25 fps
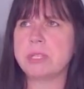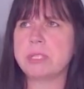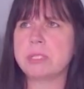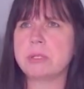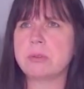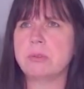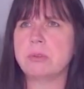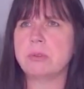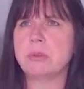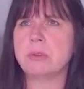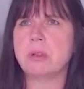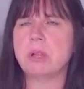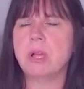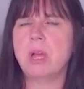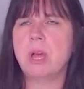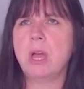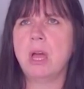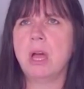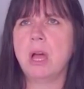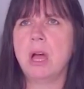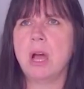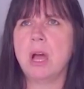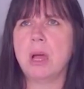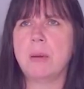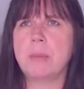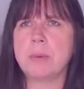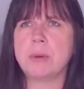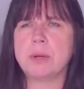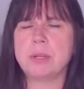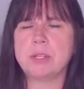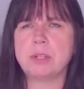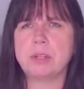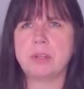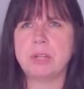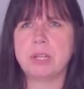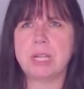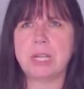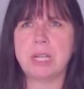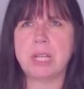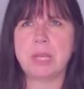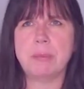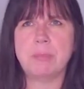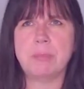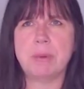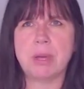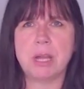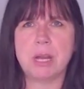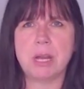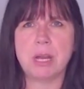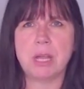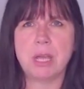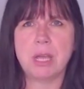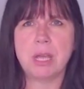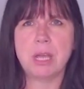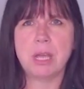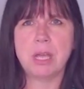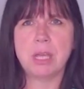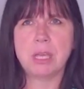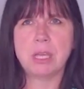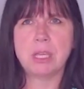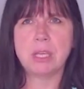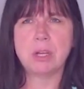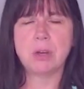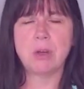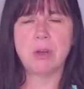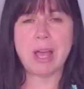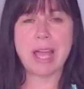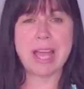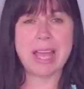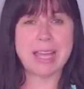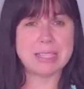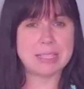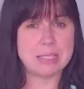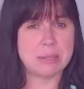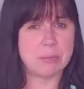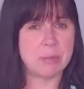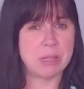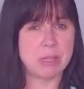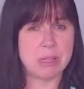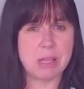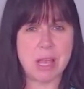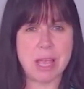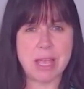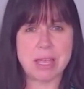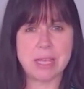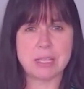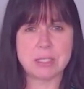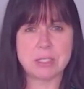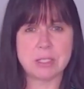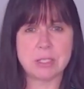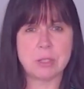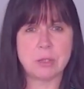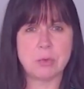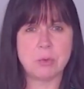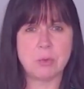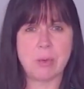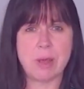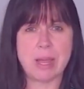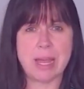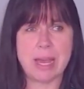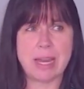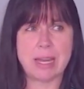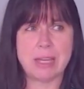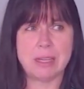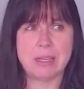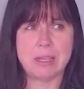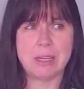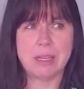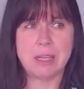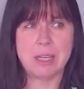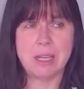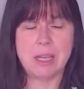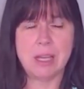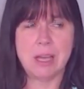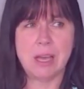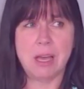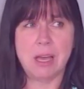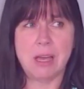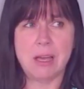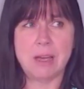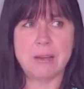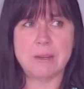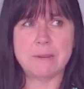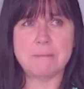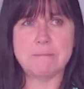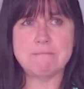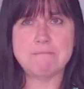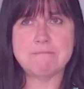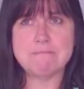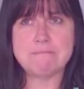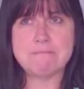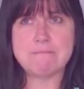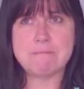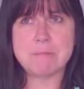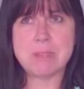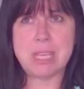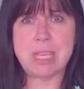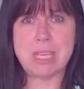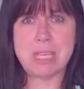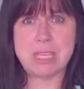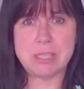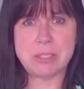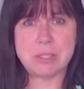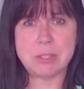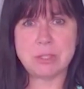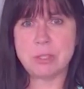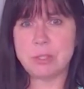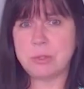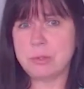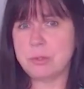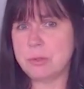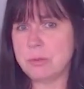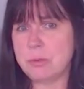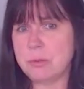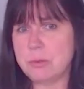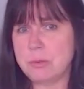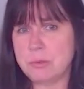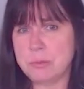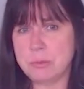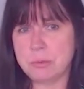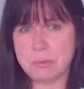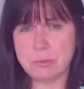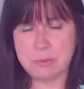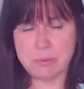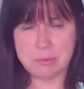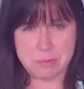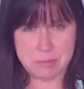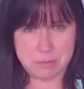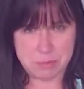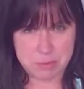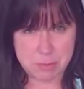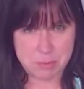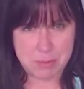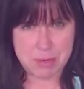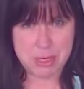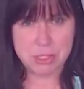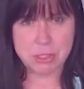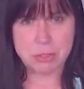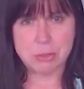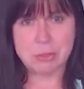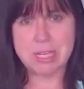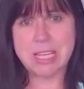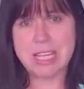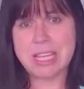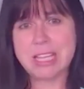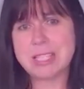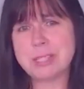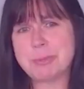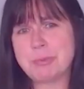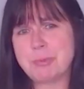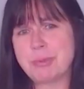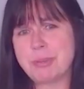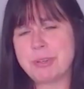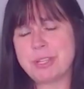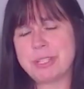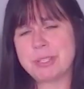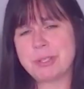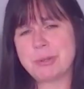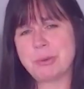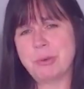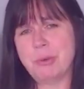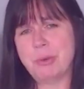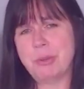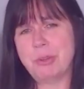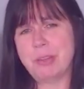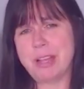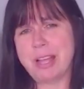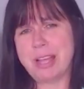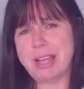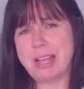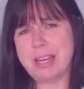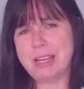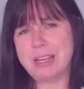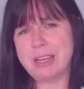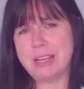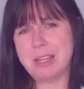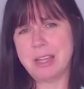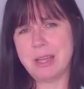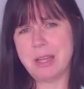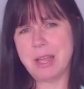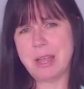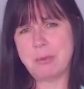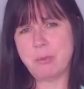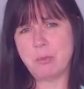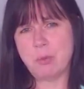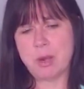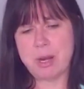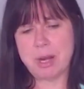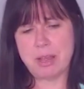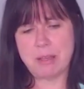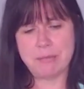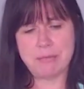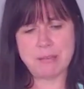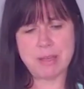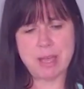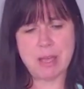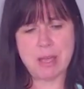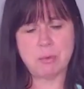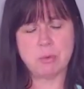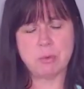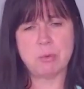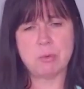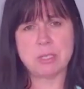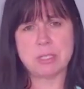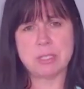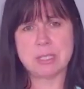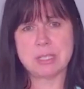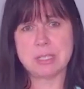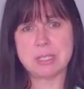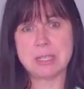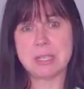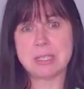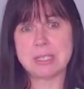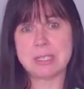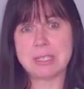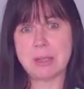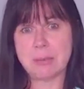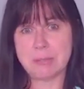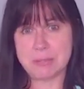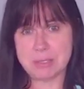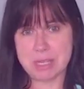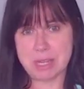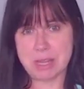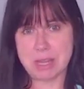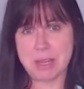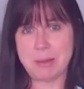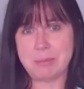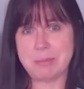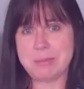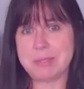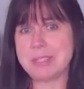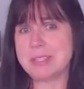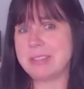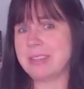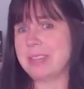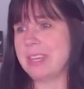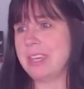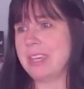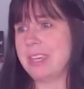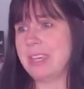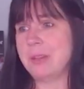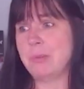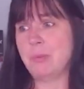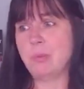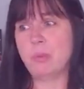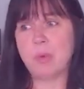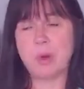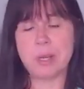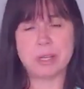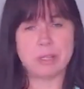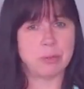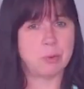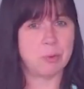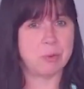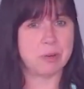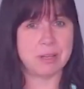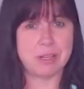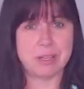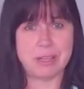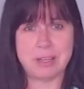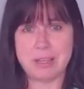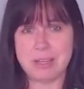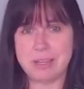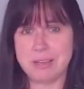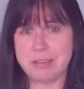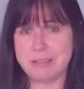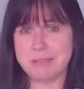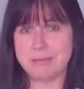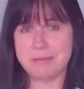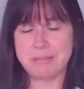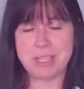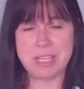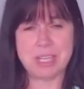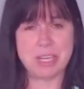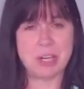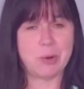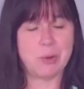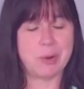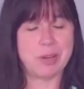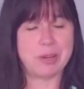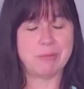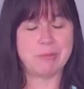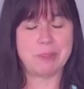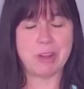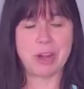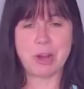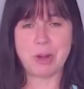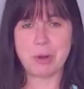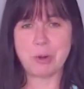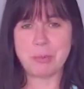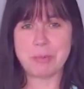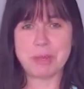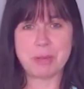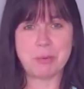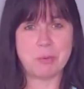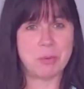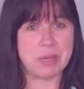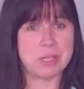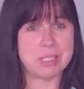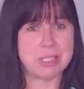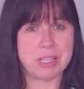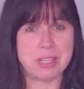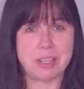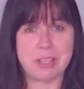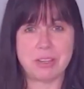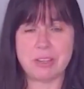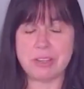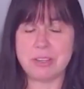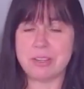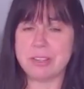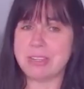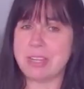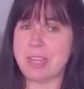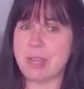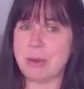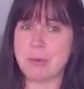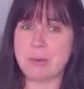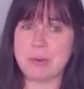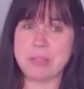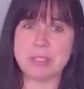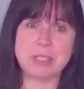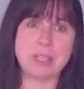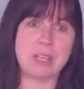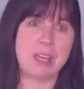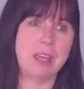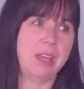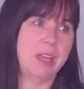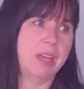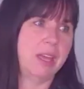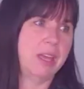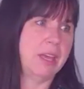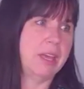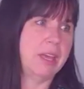preschool opportunity but you know i had some clients who went um, into special needs preschool and and what I found was sometimes the one to one, you know, environment wasn't good. There was,